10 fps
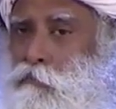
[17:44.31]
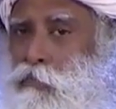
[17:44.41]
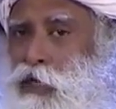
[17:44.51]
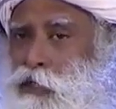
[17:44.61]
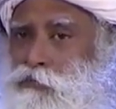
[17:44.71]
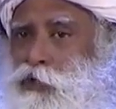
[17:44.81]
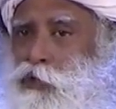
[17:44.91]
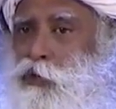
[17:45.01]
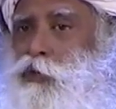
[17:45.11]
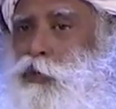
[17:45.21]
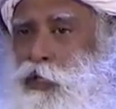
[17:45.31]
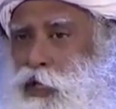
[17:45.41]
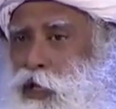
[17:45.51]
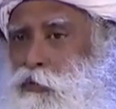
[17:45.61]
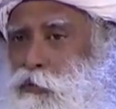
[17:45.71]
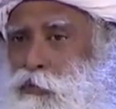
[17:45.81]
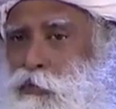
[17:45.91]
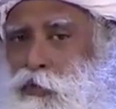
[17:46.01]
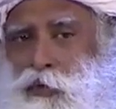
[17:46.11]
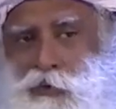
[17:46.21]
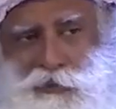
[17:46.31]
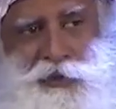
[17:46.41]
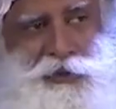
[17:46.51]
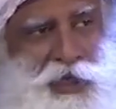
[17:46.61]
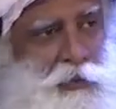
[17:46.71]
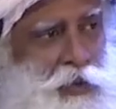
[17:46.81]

But if we don't do it now, this time